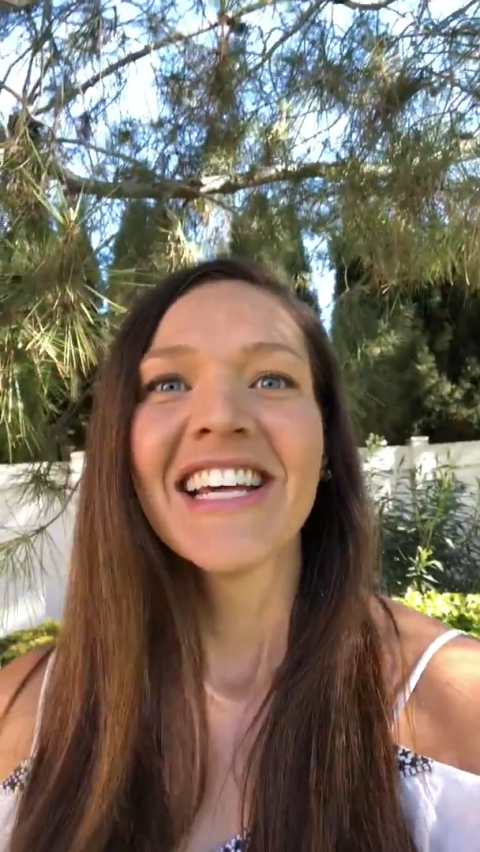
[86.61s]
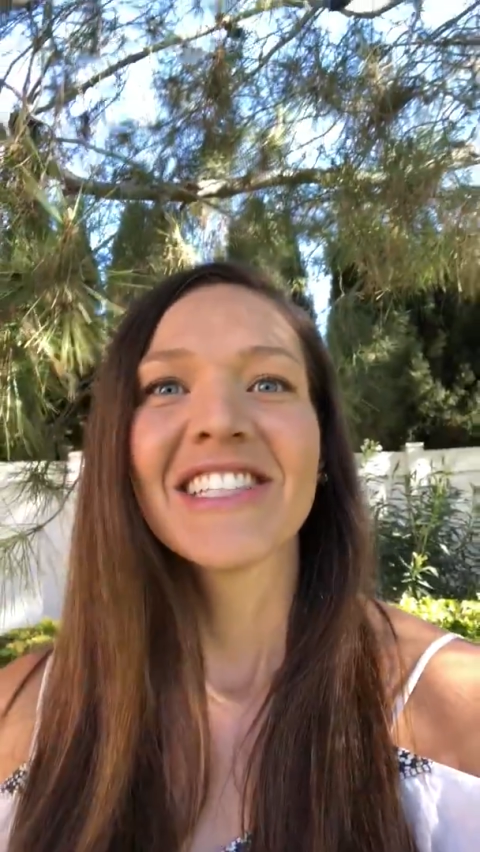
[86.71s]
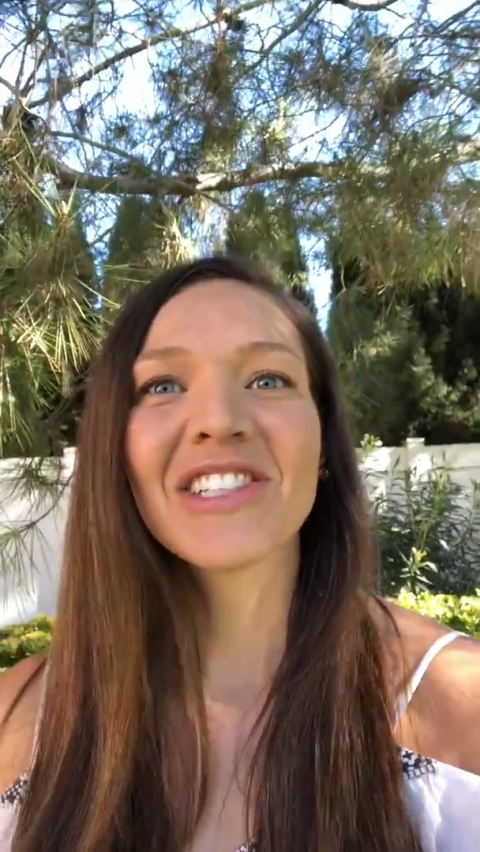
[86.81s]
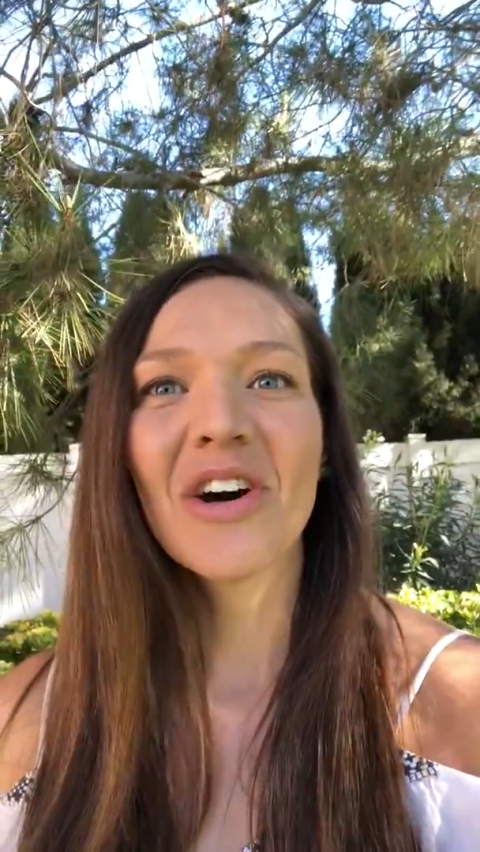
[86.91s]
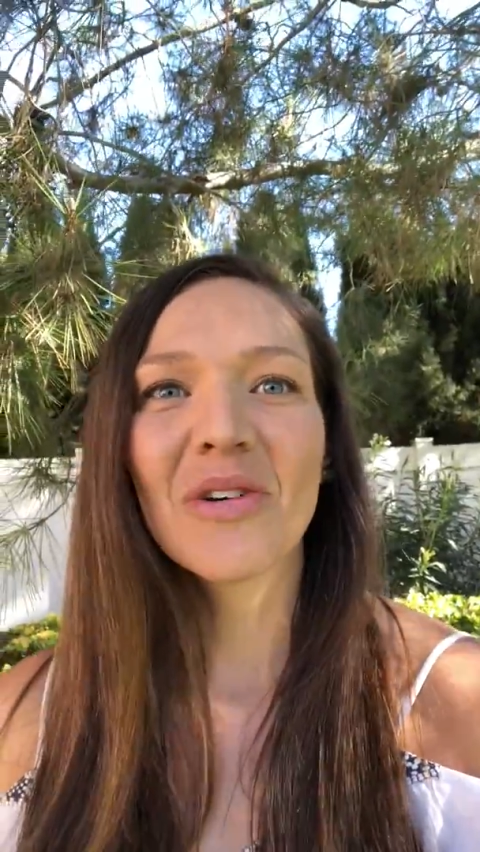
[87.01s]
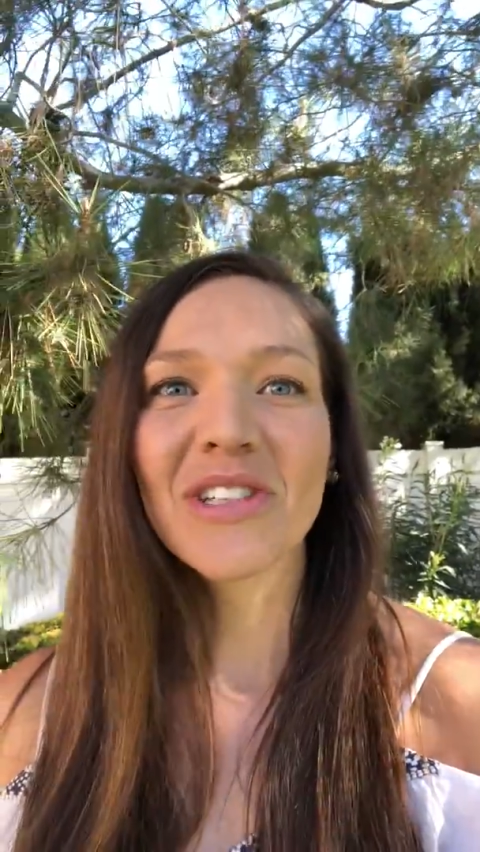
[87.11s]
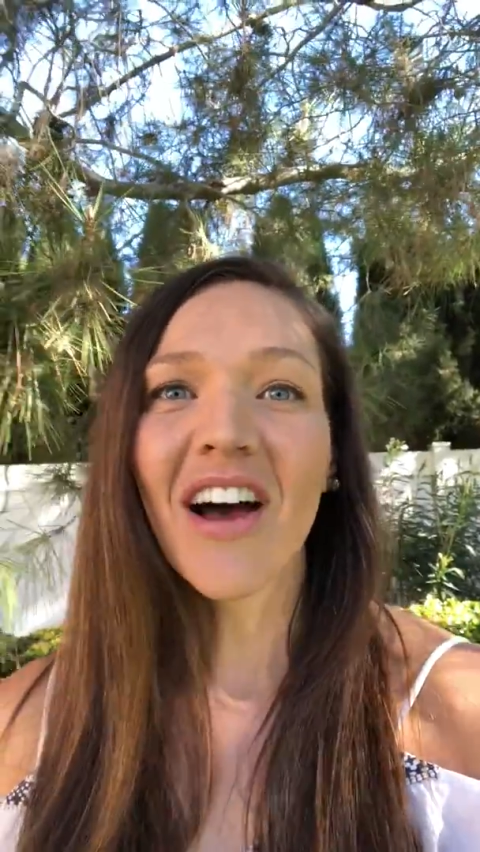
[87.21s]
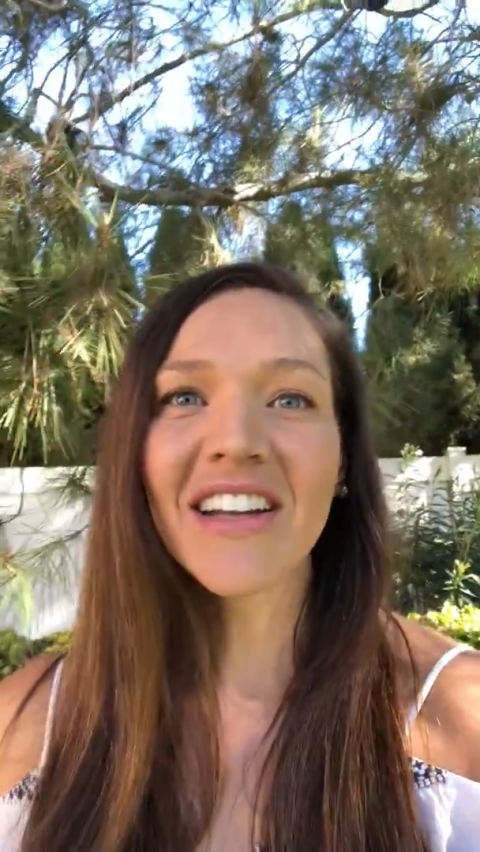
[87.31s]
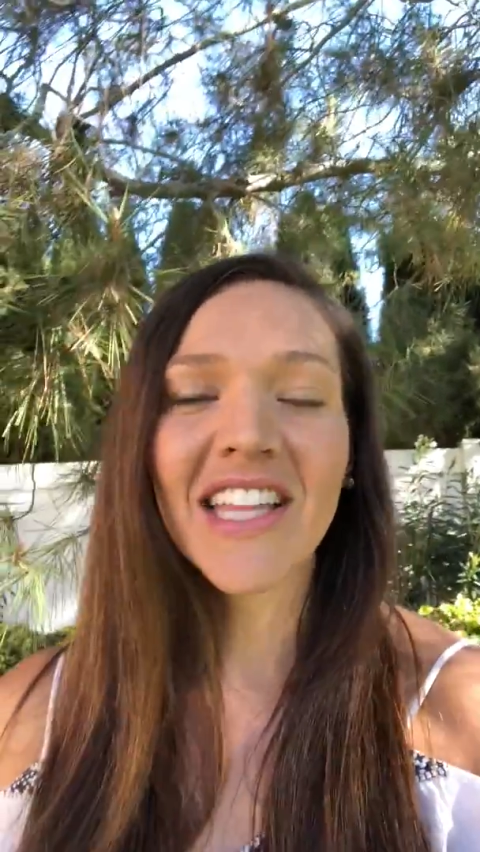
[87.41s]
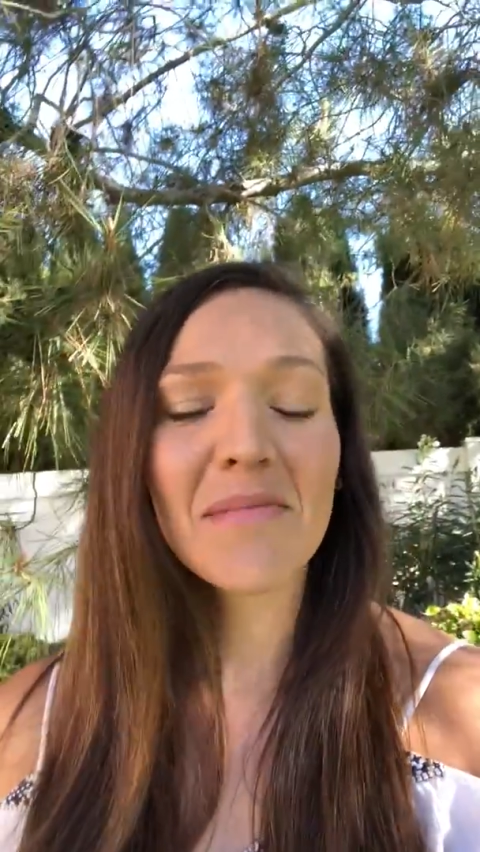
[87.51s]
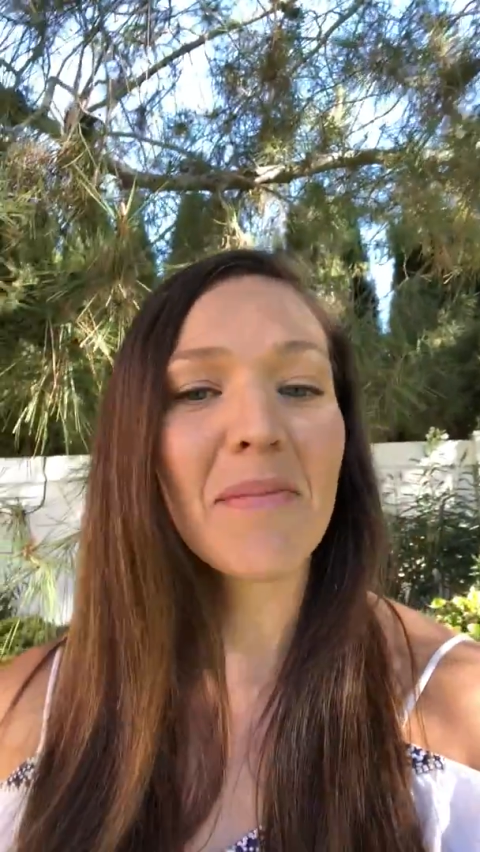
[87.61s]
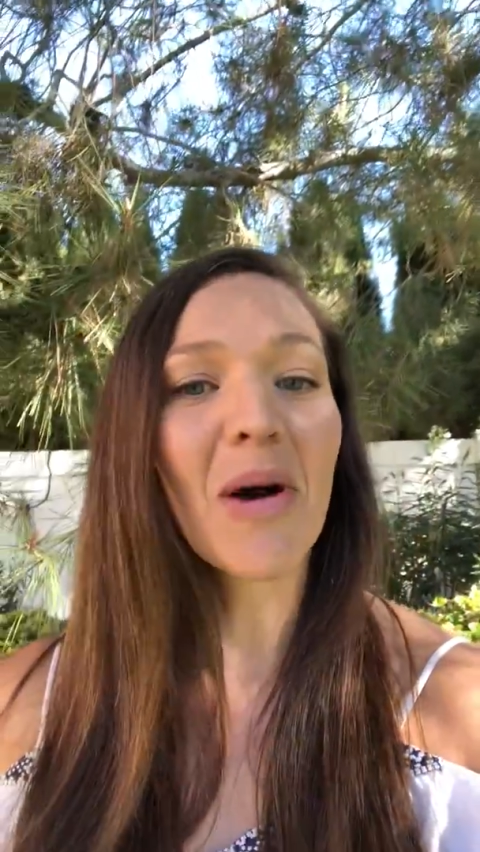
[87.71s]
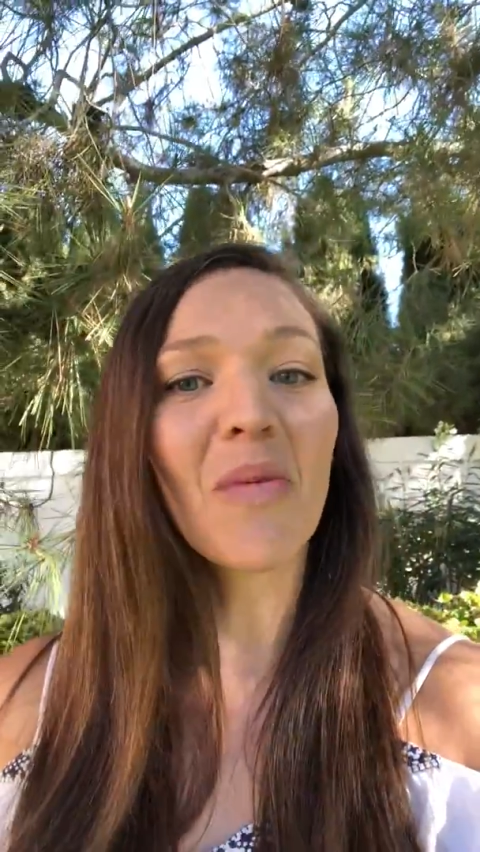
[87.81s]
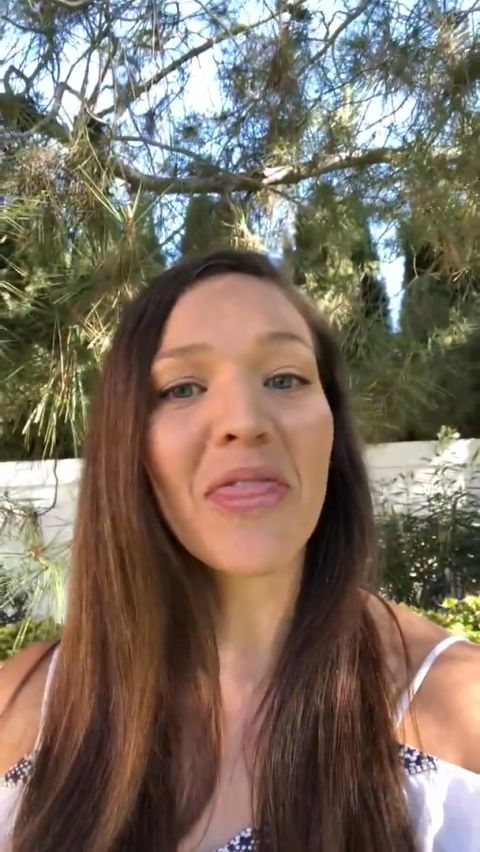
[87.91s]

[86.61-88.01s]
So talk to them about